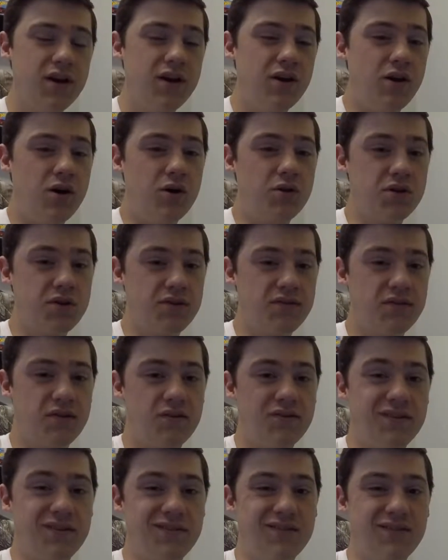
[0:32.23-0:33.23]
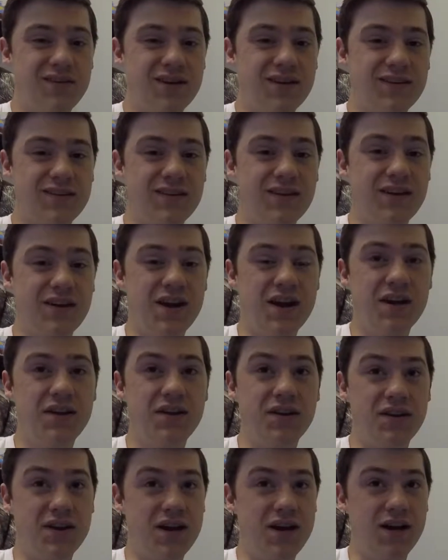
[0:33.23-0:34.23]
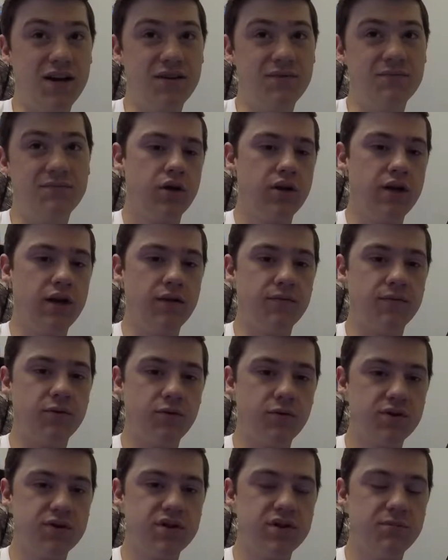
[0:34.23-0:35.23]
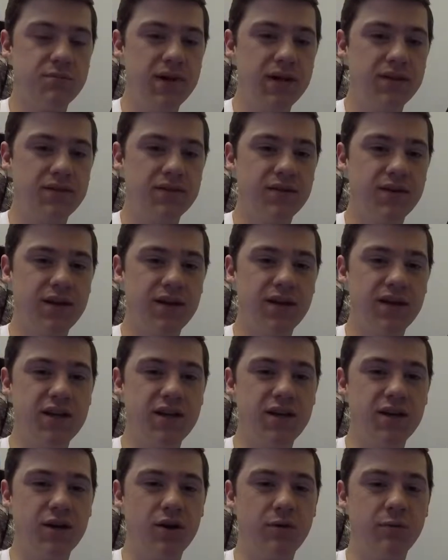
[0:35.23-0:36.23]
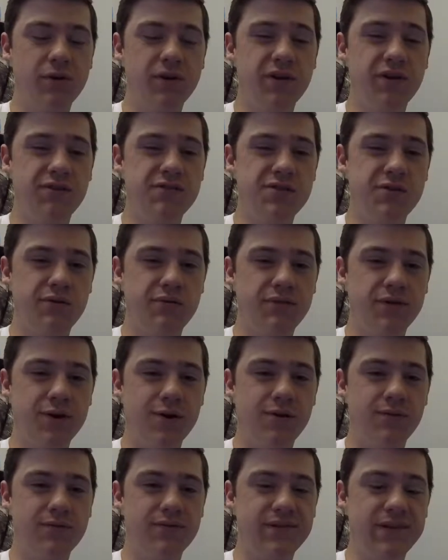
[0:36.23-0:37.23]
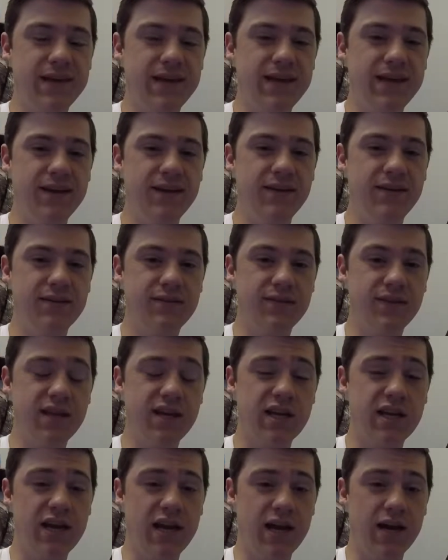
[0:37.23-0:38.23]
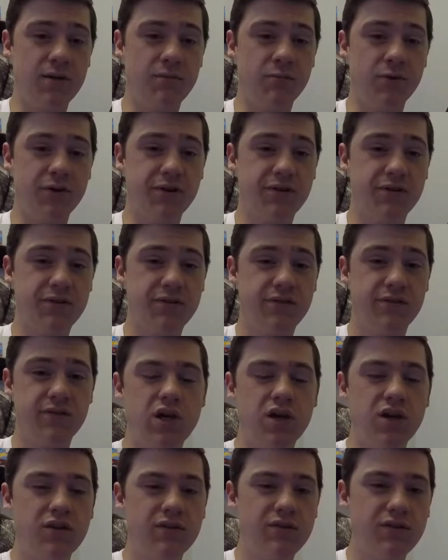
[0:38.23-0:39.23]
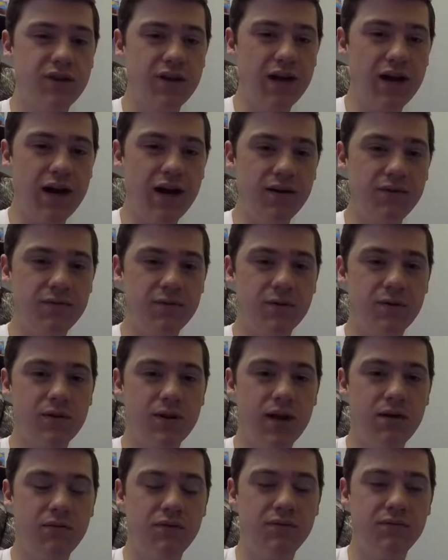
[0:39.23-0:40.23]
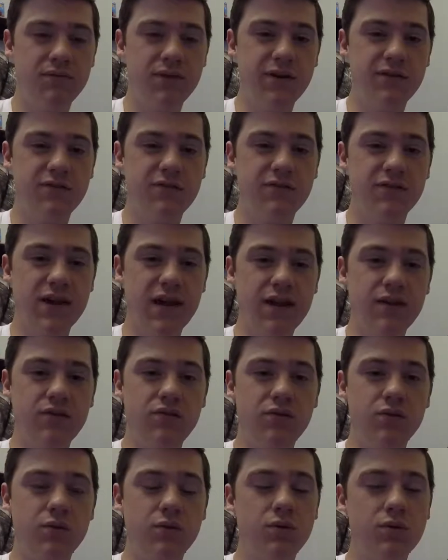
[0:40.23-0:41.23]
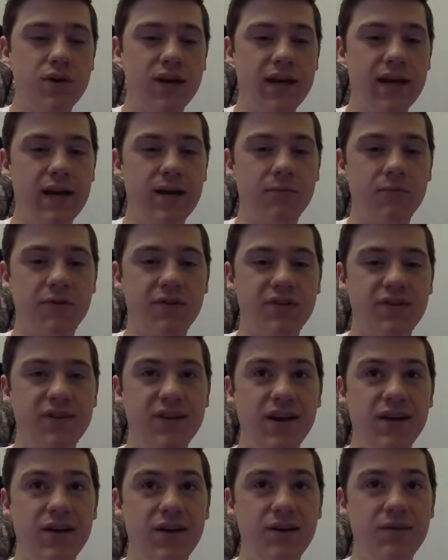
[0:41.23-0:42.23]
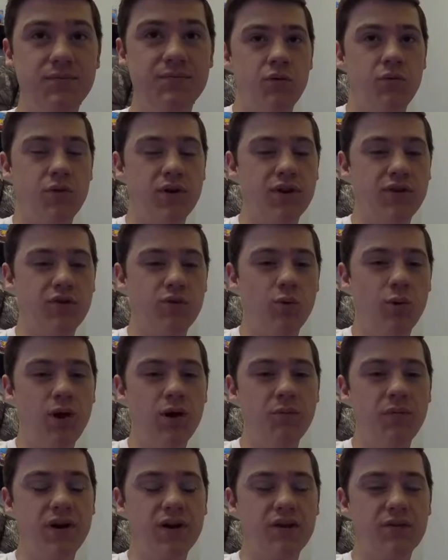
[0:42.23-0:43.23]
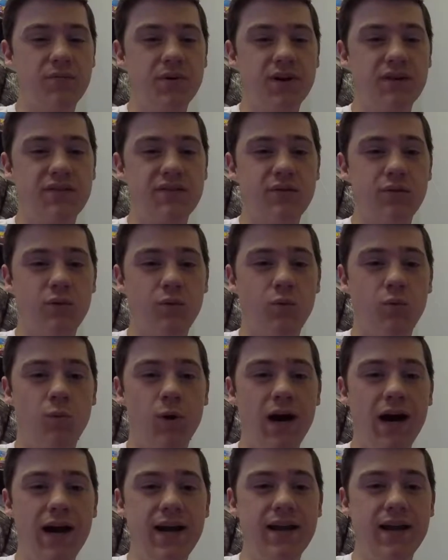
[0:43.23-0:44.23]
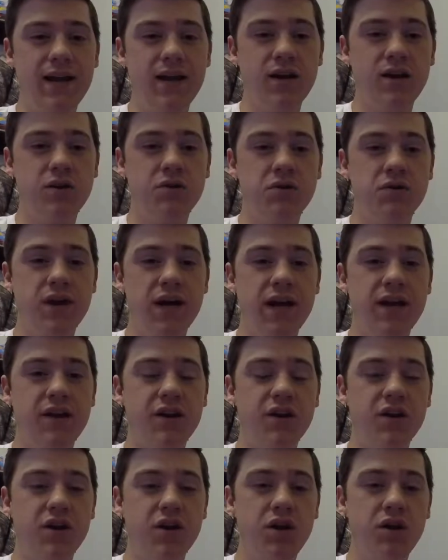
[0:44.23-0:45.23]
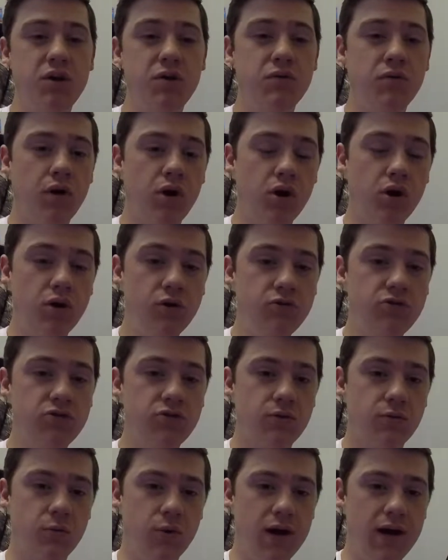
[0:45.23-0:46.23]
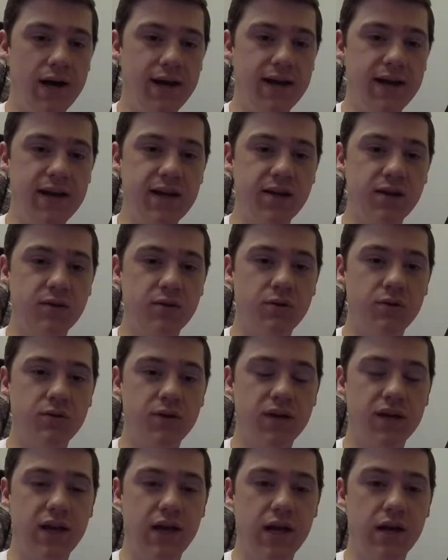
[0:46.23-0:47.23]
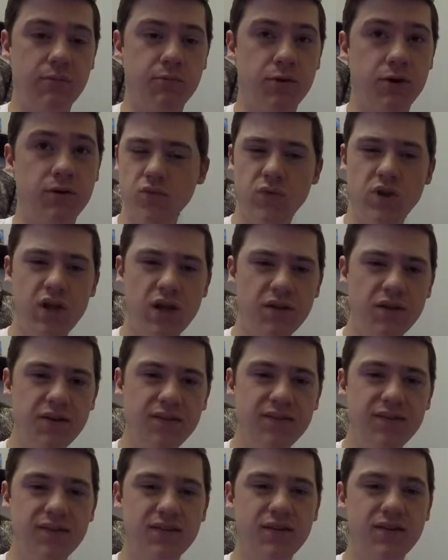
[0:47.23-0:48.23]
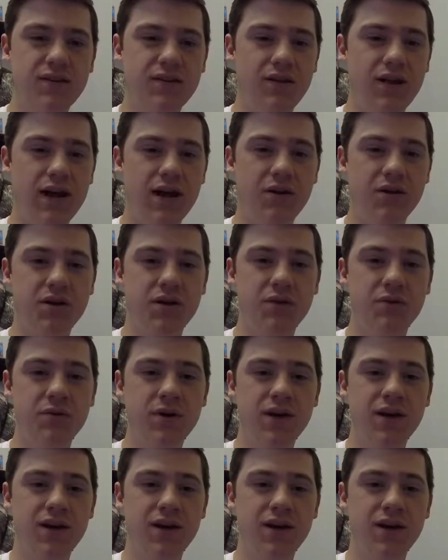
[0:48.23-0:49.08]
only starts at $699. Now, of course, the big thing here with these new phones is the cameras. So the iPhone 11 features a dual camera setup with a 12 megapixel wide angle and a new ultra wide angle camera. Now this is going to allow you